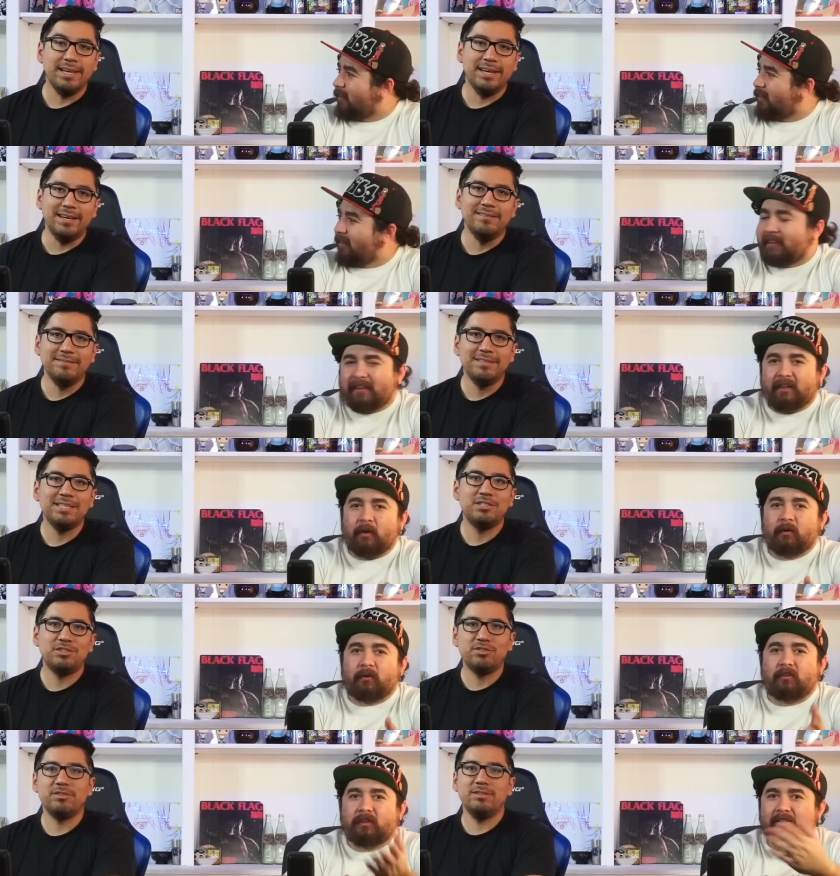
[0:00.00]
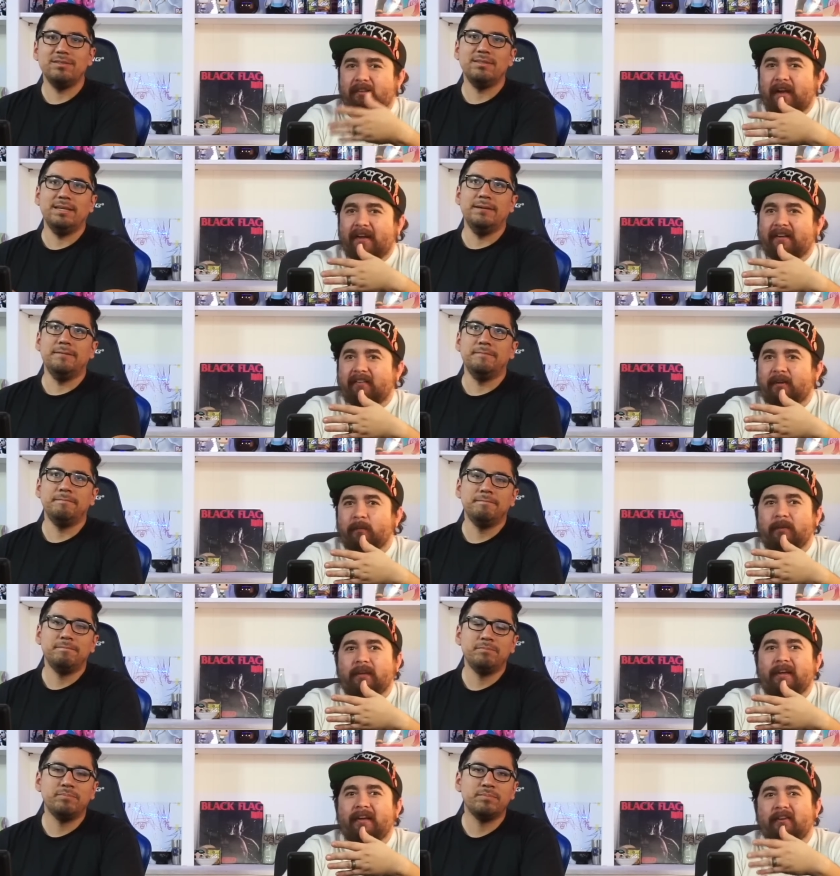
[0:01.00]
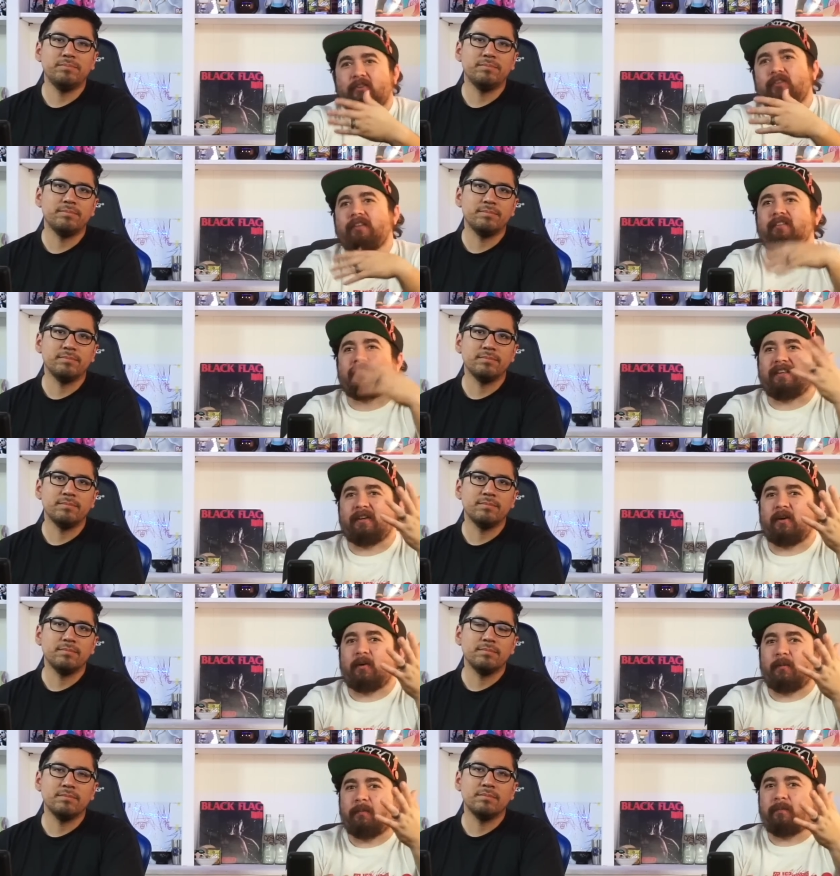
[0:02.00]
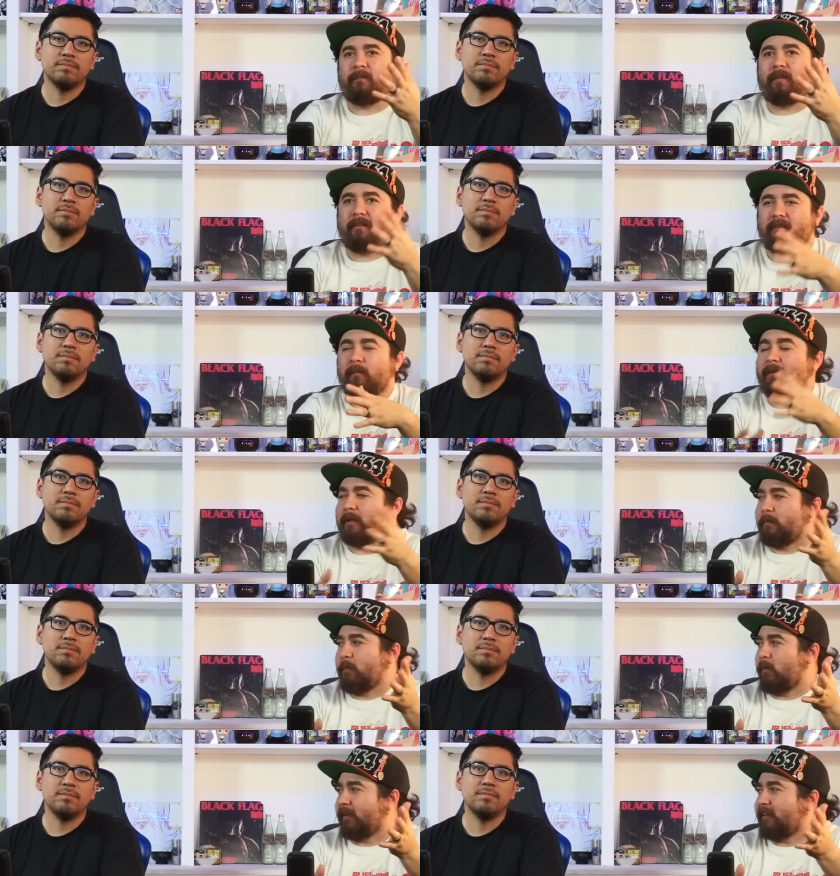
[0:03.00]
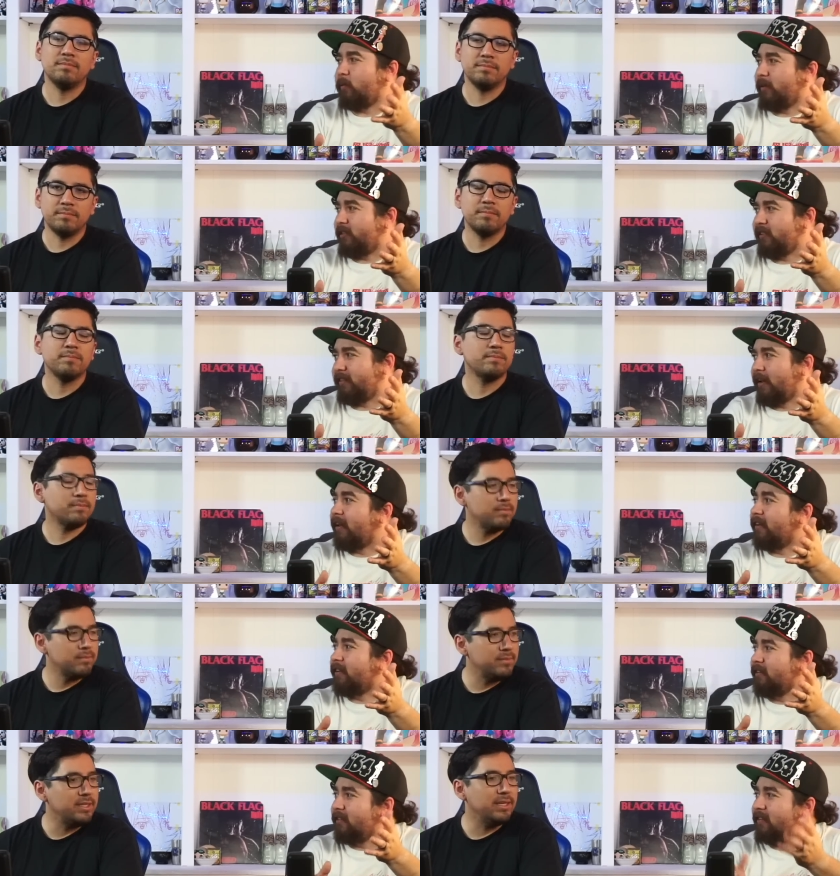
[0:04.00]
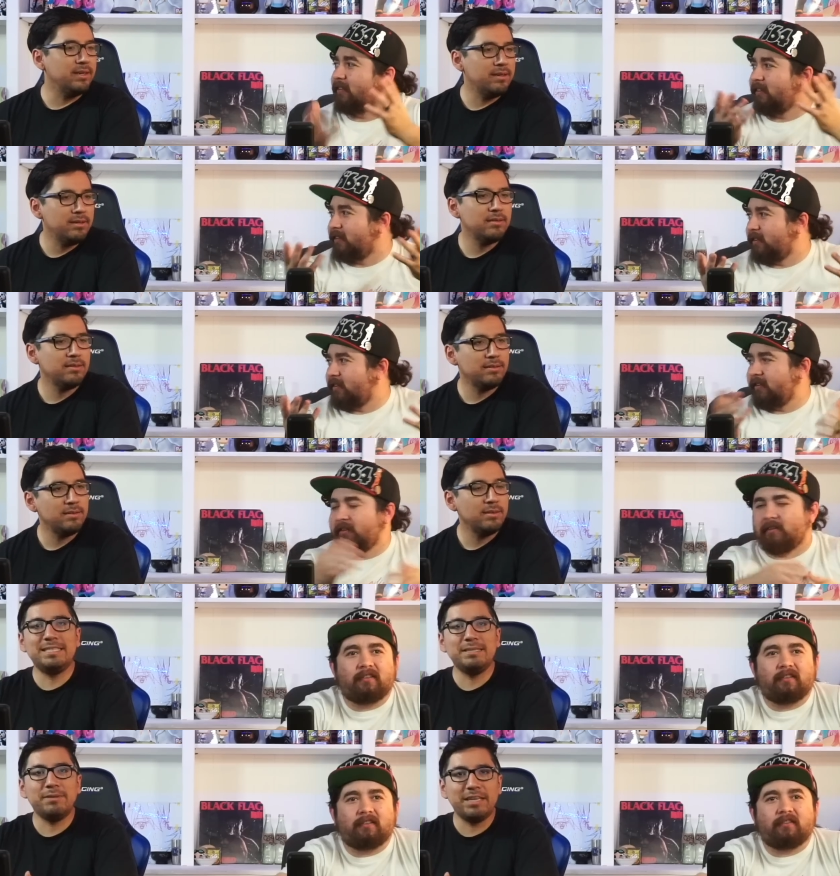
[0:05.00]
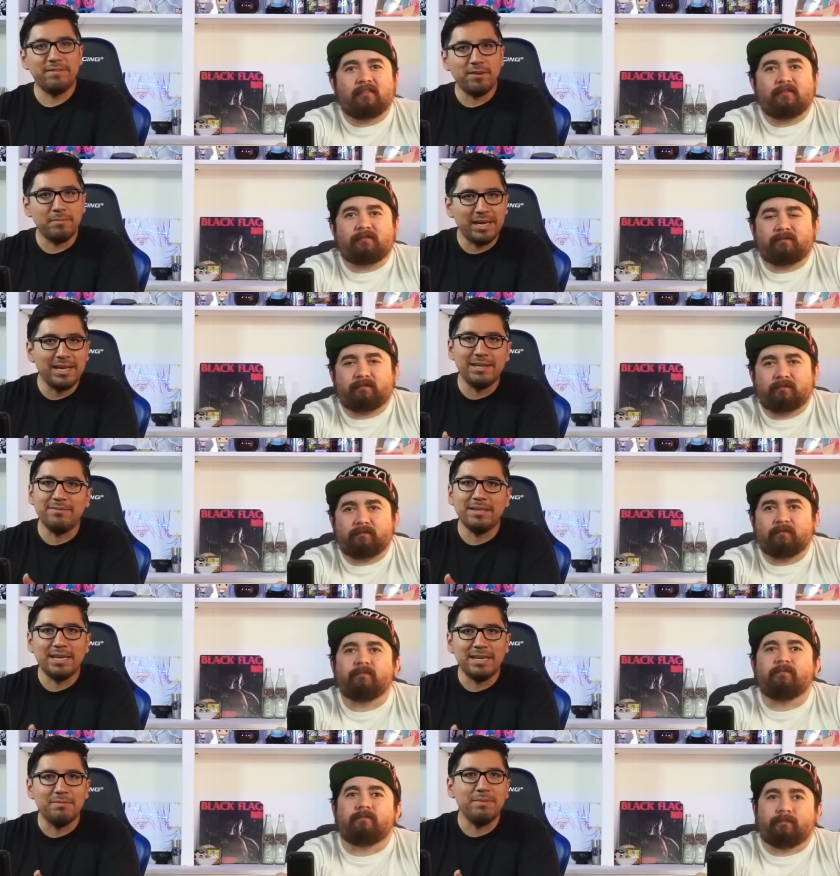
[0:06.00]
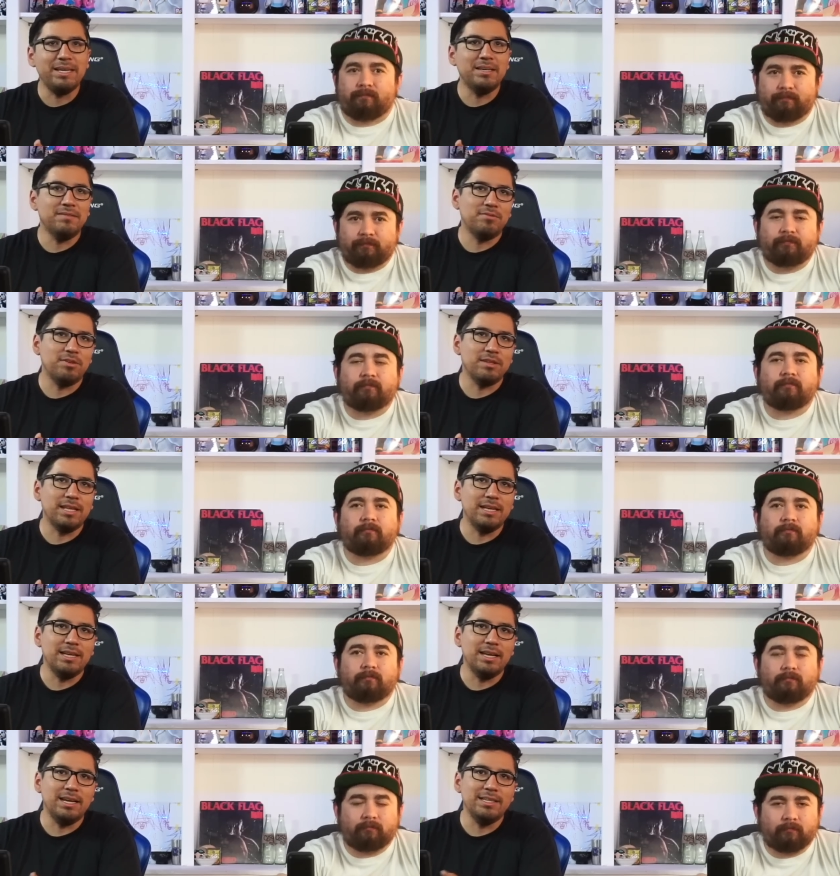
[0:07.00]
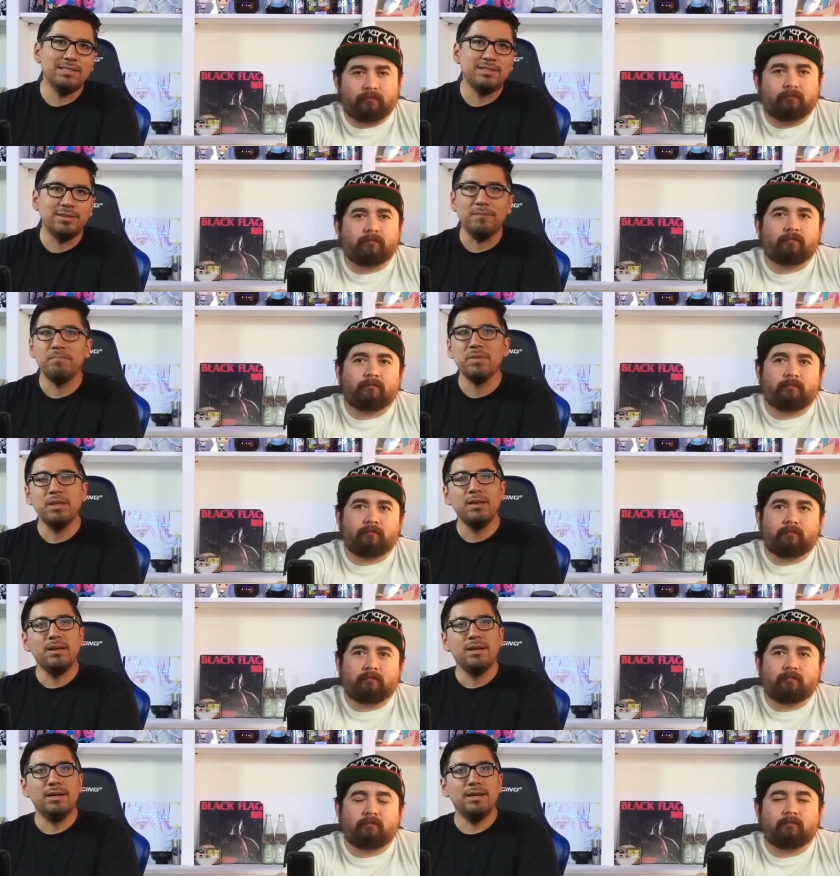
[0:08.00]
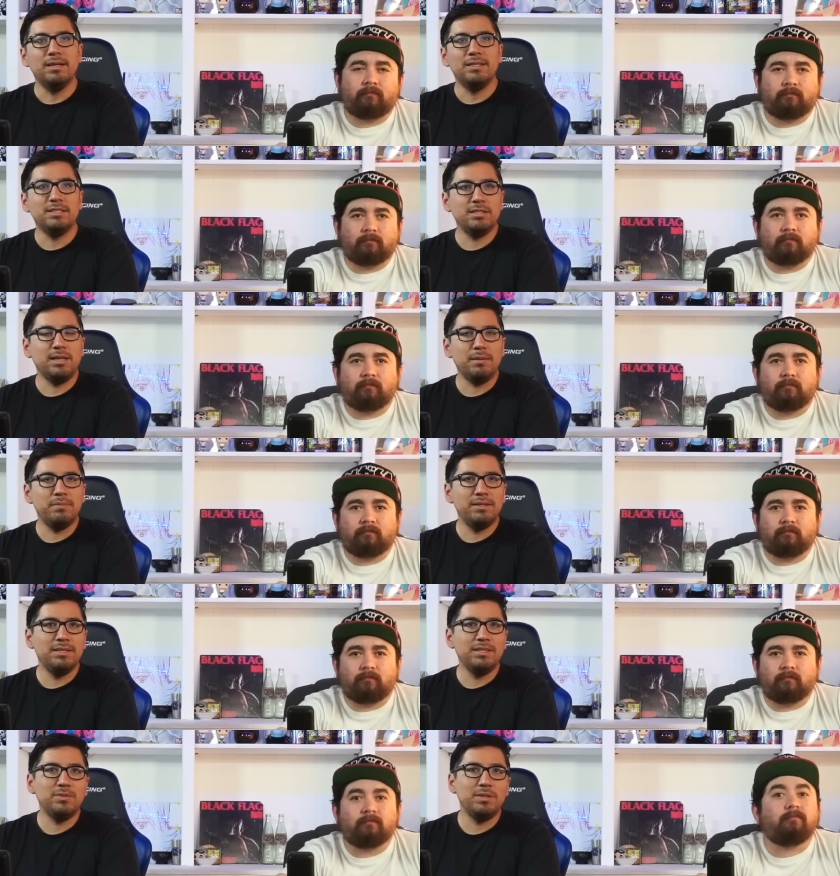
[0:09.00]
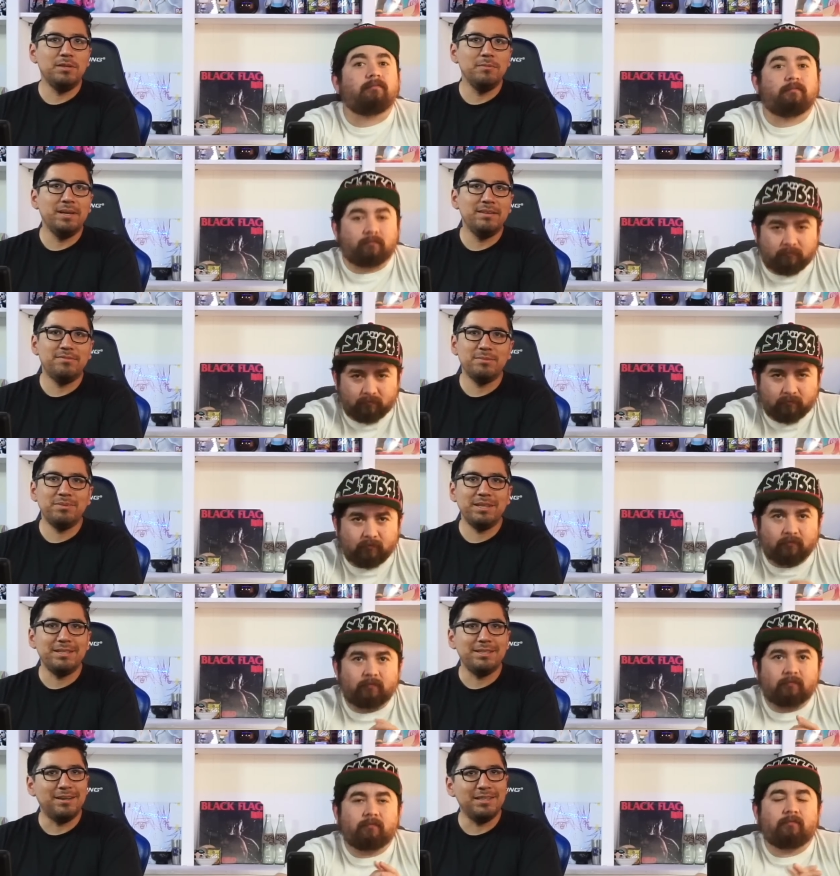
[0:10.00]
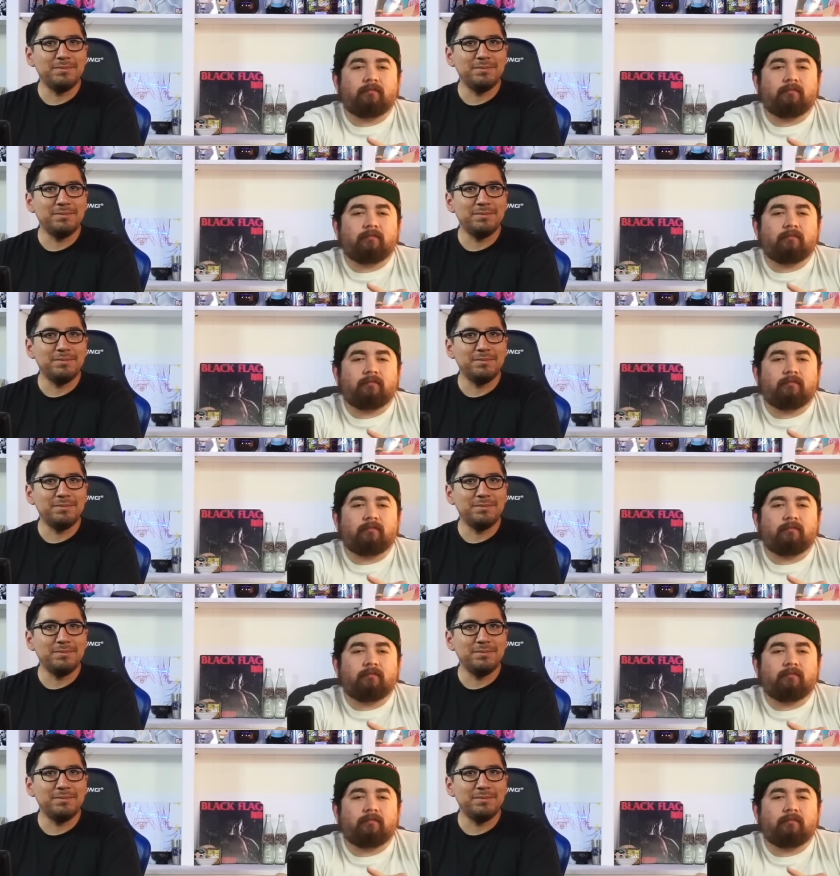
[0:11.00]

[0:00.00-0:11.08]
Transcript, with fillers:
Speaker 1: Yeah, you know, she's hiding yeah. something. She's you know something more than what she says.
Speaker 2: Yeah did seem like he felt bad, and we kind of mm. Mm-hmm. made up for it that night. So uh, let's just hop into this one though, man. If we're playing